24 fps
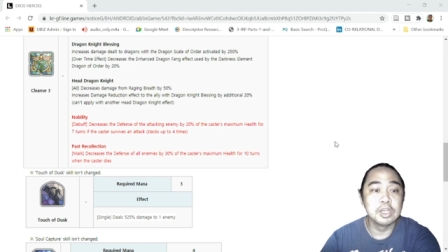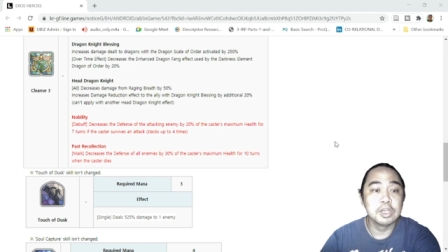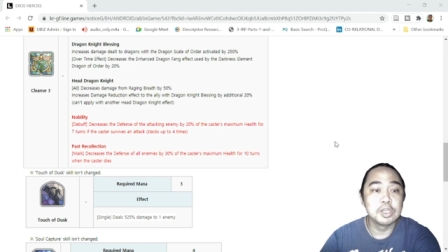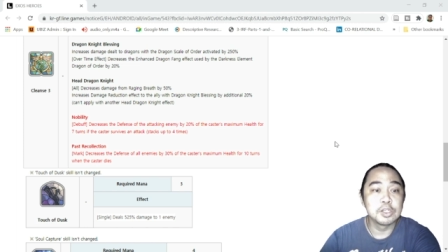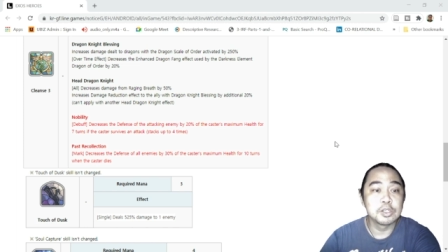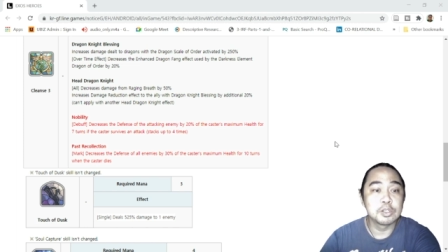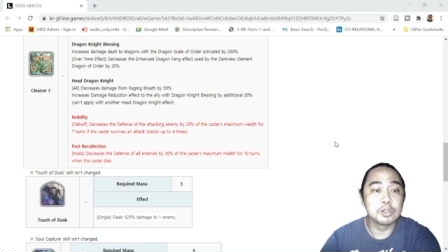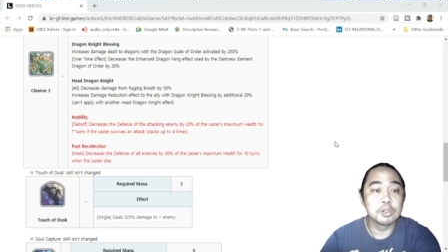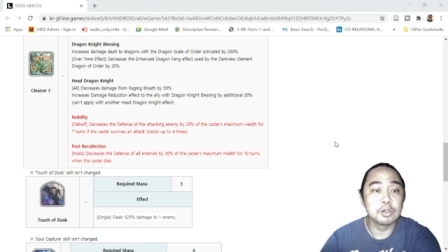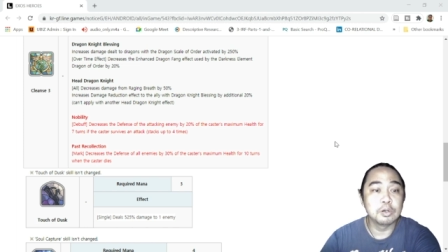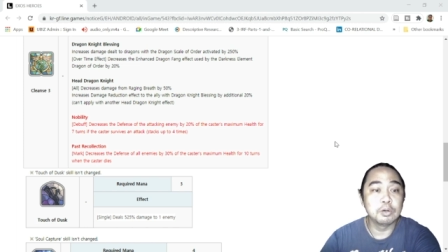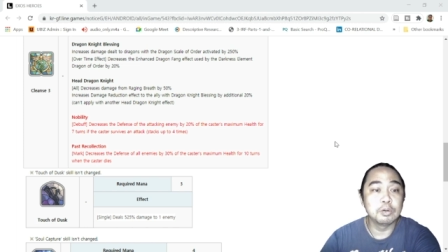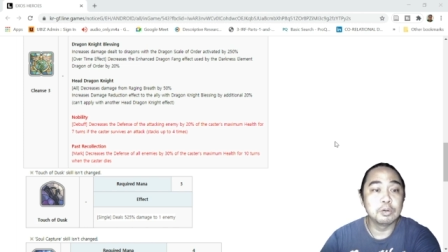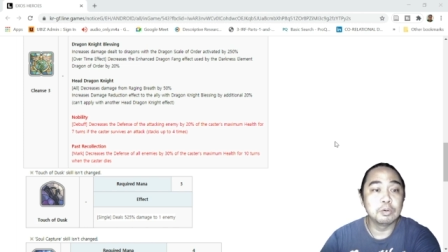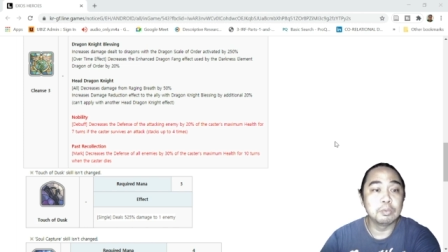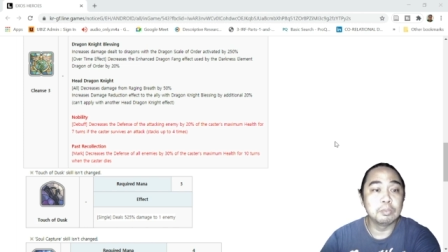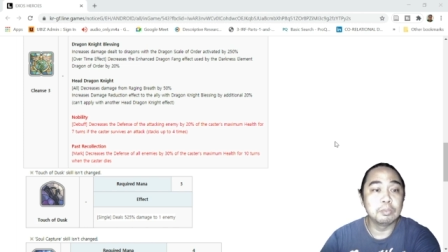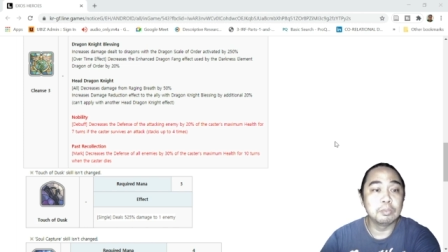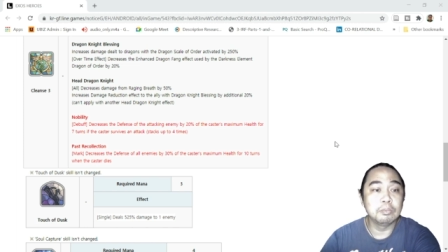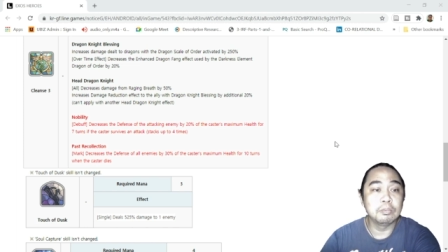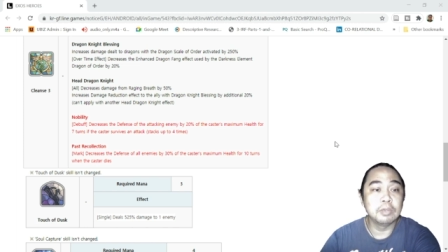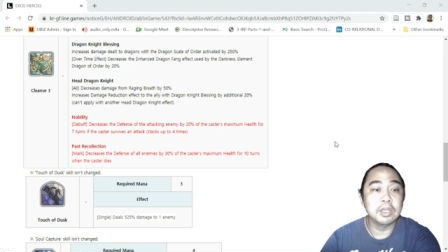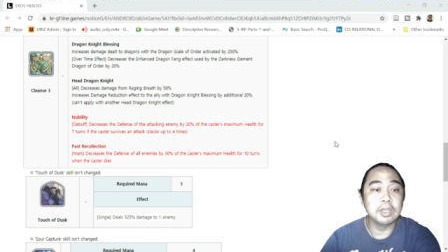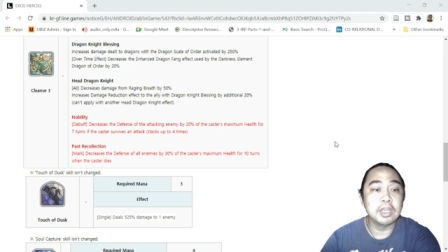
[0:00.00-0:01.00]
So
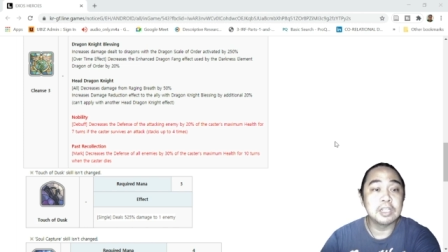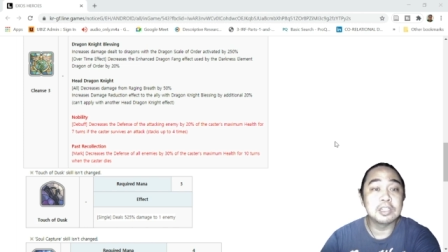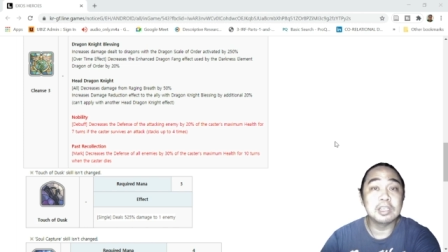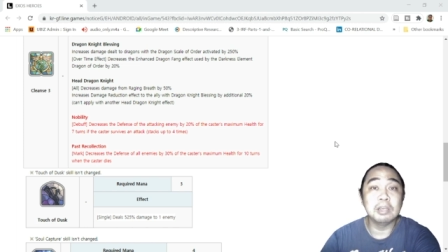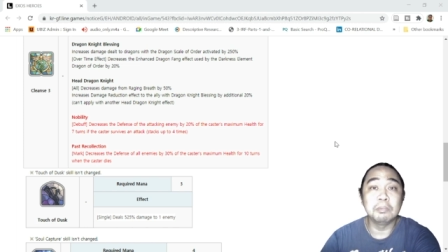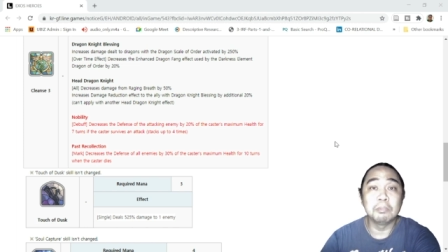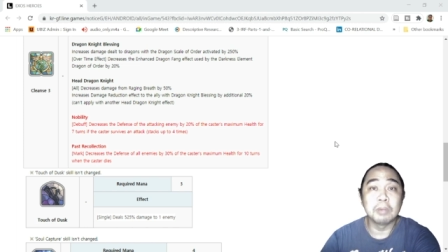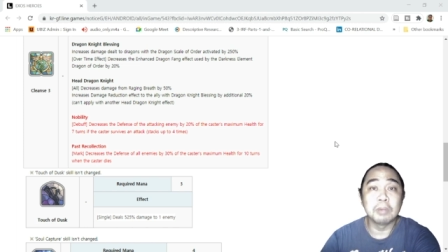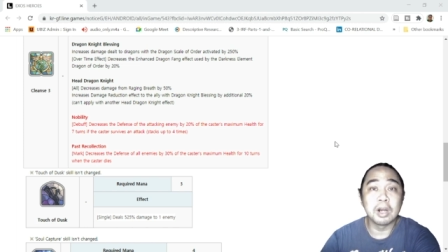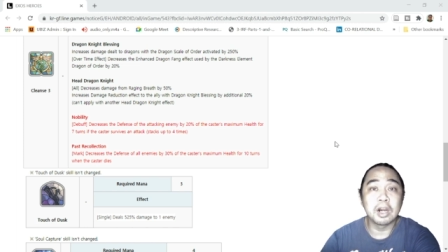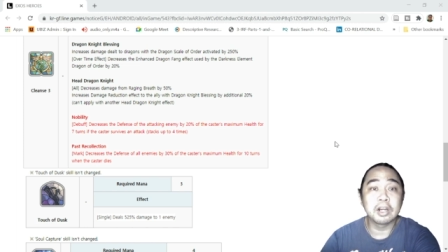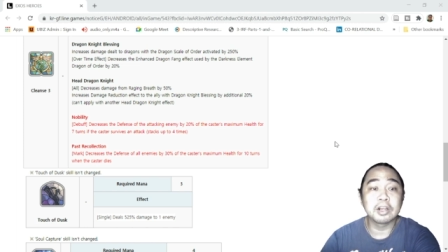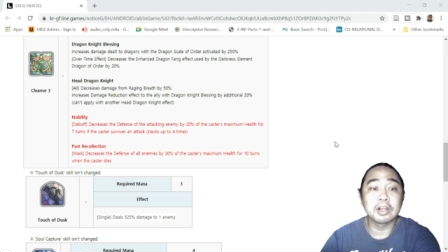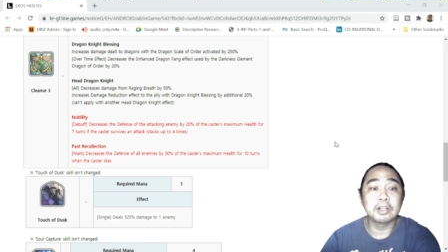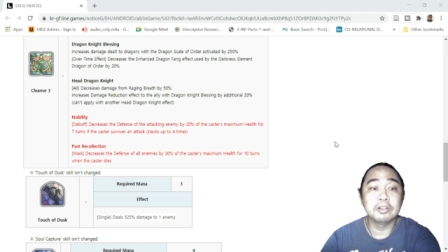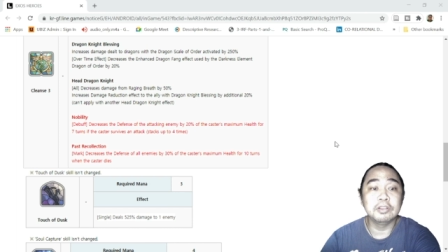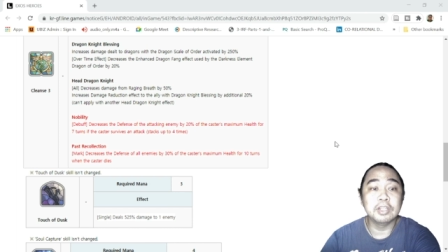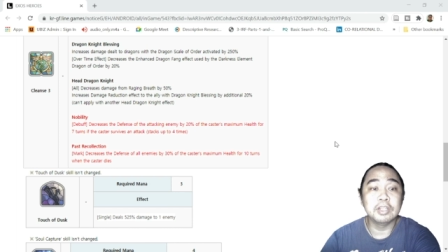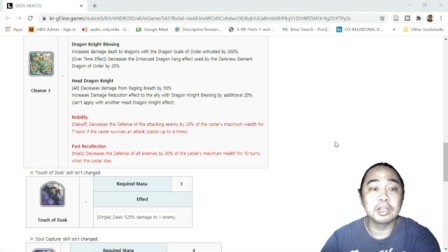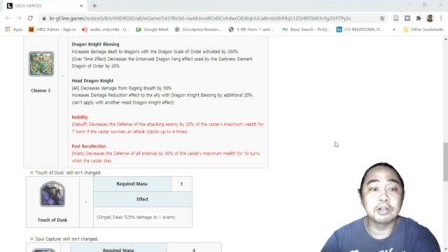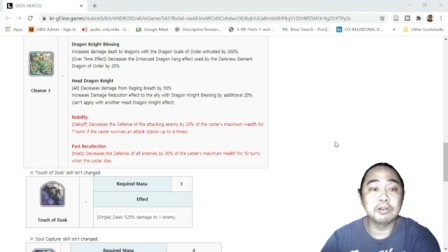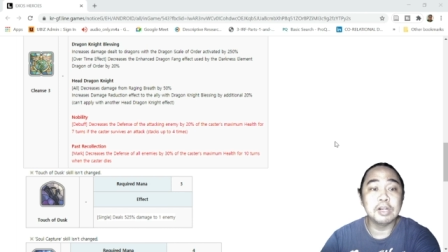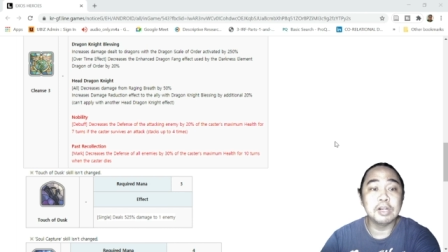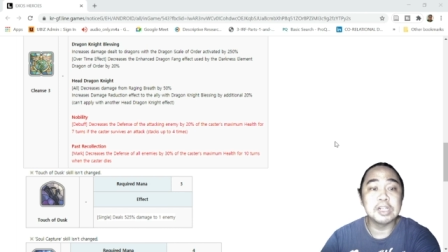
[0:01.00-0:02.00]
it's a mark,
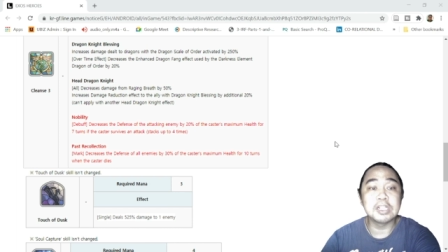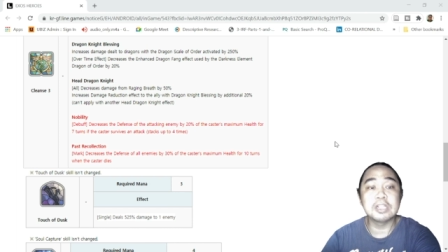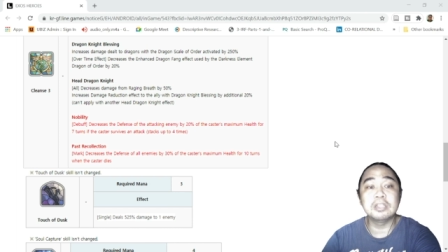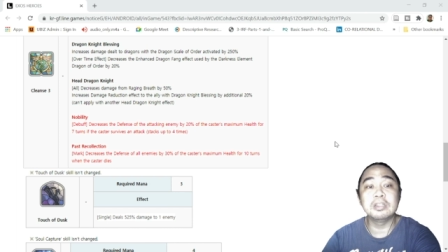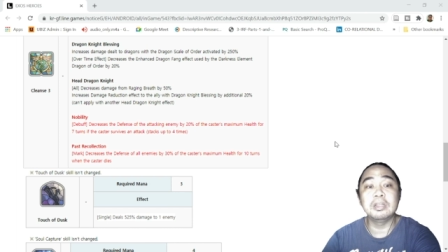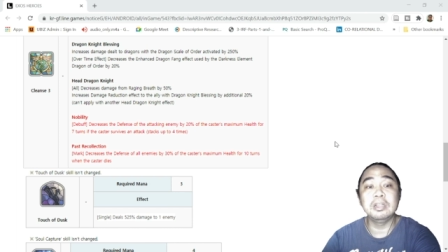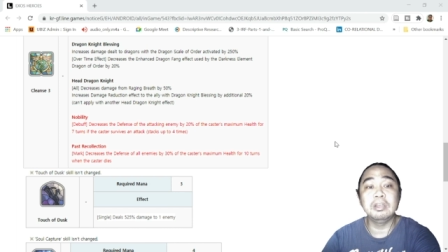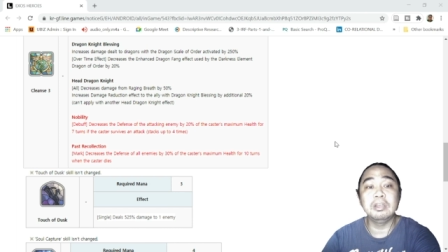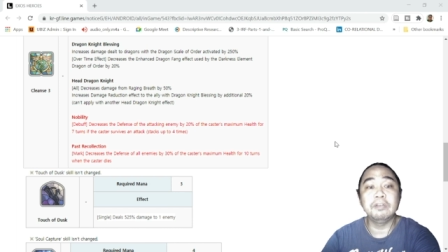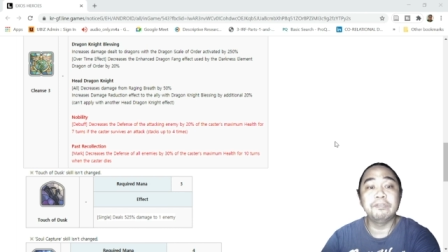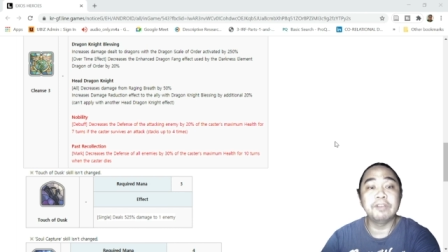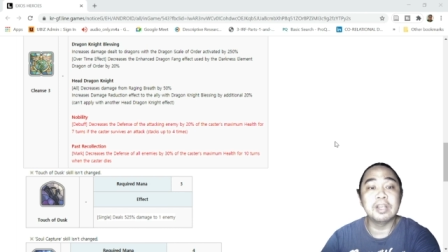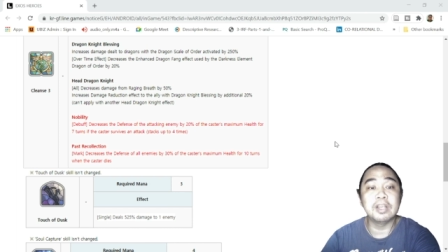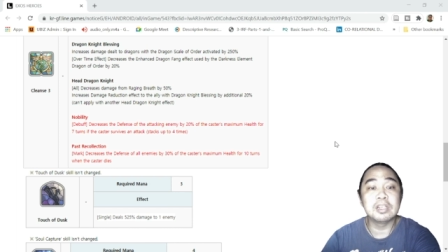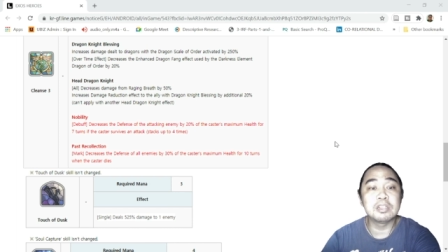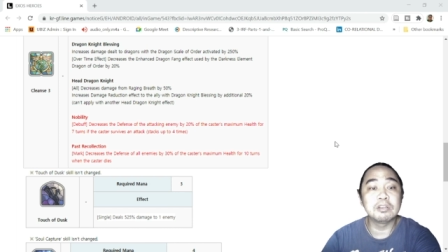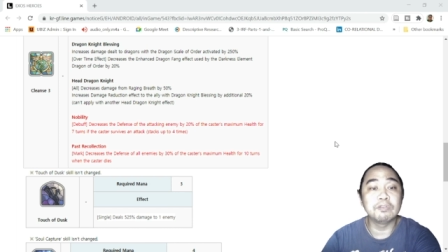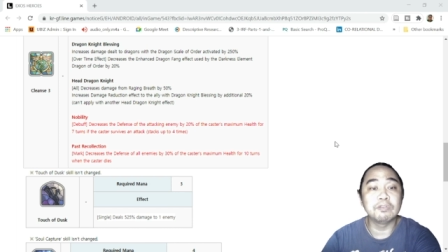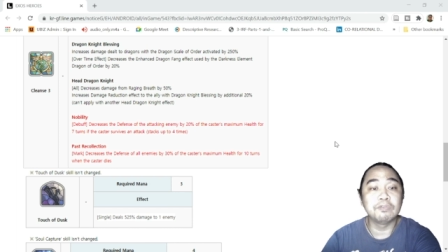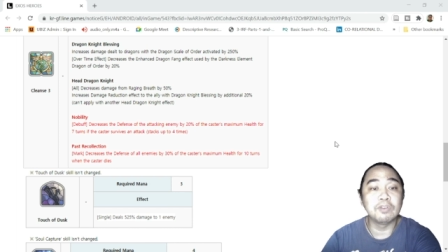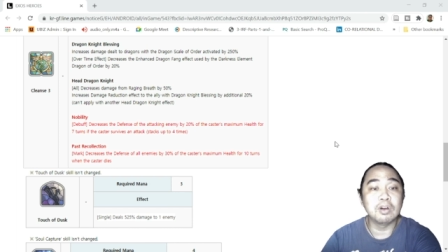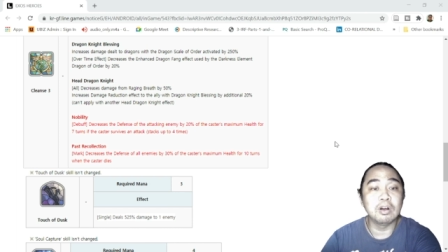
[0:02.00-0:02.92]
decreases the defense of